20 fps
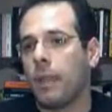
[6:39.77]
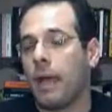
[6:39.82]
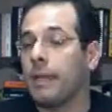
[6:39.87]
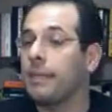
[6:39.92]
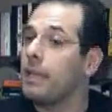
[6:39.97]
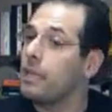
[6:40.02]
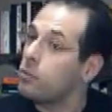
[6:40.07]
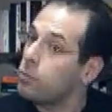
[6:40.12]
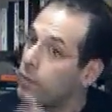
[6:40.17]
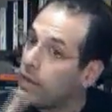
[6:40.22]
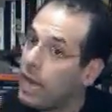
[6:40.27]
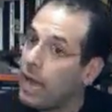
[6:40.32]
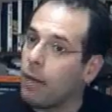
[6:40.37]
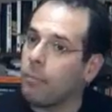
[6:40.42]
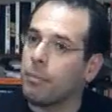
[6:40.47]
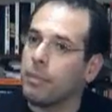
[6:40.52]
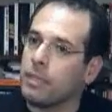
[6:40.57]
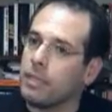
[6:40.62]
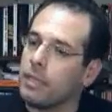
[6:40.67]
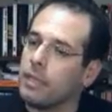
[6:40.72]
And that's what
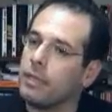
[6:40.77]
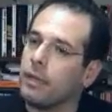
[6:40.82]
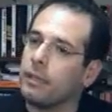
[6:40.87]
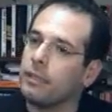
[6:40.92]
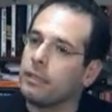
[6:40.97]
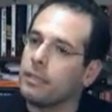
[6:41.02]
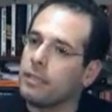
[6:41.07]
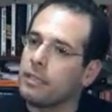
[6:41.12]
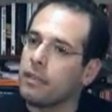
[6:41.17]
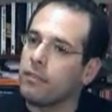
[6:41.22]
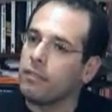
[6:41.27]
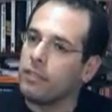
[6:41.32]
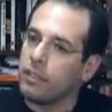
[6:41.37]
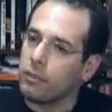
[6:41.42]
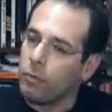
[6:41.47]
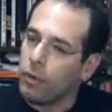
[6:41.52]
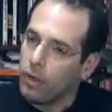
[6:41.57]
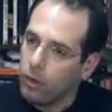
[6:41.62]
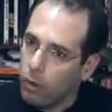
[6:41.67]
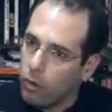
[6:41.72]
happened in
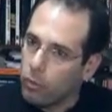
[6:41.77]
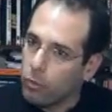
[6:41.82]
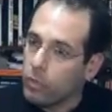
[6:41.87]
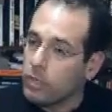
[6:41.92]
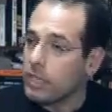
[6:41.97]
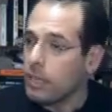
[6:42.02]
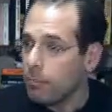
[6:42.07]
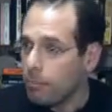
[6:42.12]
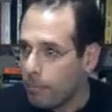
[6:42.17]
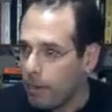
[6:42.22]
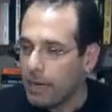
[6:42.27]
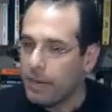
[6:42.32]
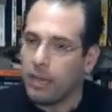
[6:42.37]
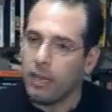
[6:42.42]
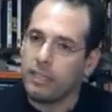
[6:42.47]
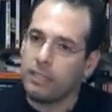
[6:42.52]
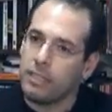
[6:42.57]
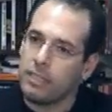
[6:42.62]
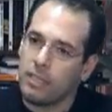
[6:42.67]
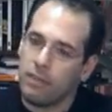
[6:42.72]
1971 onwards, and by
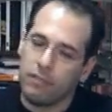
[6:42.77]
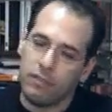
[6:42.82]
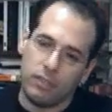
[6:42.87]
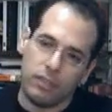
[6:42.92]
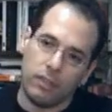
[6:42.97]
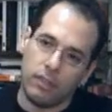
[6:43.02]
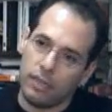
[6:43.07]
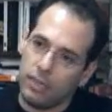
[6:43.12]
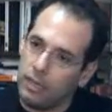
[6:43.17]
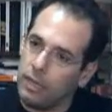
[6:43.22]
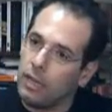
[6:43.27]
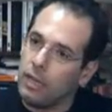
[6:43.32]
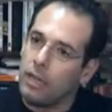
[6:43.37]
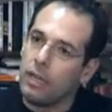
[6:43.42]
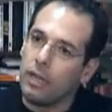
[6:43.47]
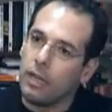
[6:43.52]
1973,